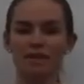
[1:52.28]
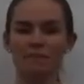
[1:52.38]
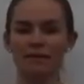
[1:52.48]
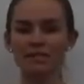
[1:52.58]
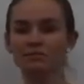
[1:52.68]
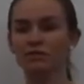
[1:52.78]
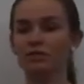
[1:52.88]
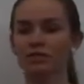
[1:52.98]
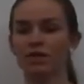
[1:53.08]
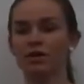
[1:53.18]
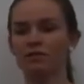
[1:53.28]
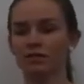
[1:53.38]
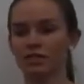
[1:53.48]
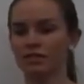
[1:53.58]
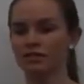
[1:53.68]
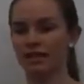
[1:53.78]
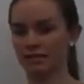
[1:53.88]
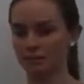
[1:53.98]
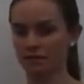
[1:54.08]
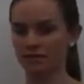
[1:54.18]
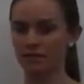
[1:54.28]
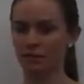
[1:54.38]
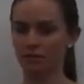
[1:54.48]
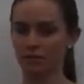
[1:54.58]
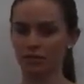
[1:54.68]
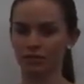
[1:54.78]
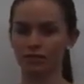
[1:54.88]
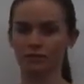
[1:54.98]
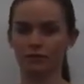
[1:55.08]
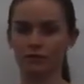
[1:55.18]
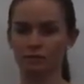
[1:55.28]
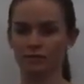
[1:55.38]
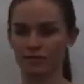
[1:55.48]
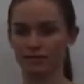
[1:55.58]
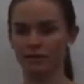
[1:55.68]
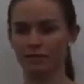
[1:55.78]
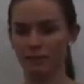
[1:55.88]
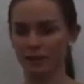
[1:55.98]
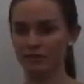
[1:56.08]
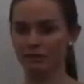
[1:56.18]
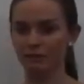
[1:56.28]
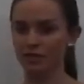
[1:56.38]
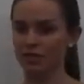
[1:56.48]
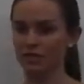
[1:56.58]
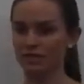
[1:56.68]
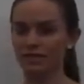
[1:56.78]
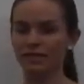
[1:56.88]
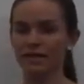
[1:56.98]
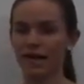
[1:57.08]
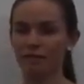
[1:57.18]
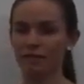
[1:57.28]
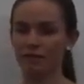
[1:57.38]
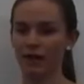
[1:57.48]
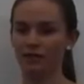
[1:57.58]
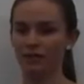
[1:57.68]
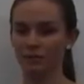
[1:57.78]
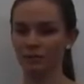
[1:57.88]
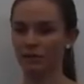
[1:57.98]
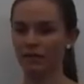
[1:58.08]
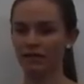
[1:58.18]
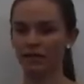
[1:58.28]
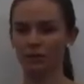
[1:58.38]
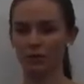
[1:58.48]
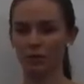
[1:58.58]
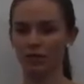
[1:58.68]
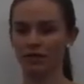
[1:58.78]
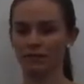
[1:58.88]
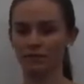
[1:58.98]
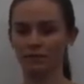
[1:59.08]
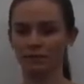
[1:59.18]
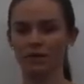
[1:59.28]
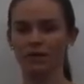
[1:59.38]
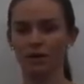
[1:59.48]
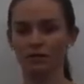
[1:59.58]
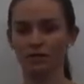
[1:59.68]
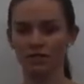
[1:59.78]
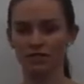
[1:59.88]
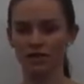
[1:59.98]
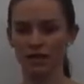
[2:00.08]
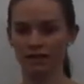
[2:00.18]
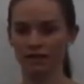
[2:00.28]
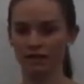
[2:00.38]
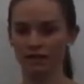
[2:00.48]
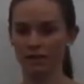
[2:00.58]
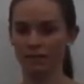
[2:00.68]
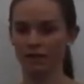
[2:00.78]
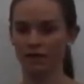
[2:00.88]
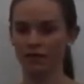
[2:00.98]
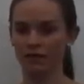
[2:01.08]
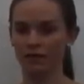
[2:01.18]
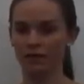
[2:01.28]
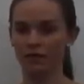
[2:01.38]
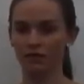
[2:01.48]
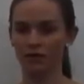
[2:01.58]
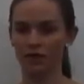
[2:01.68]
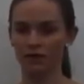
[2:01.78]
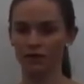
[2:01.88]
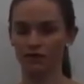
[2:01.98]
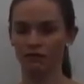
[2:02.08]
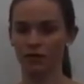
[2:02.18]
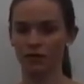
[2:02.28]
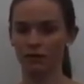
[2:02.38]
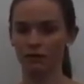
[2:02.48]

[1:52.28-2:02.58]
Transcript: Many diffusion coefficients at specific temperatures for specific pairs of species have been found experimentally and reported. Coefficients not listed can be found using known values in the following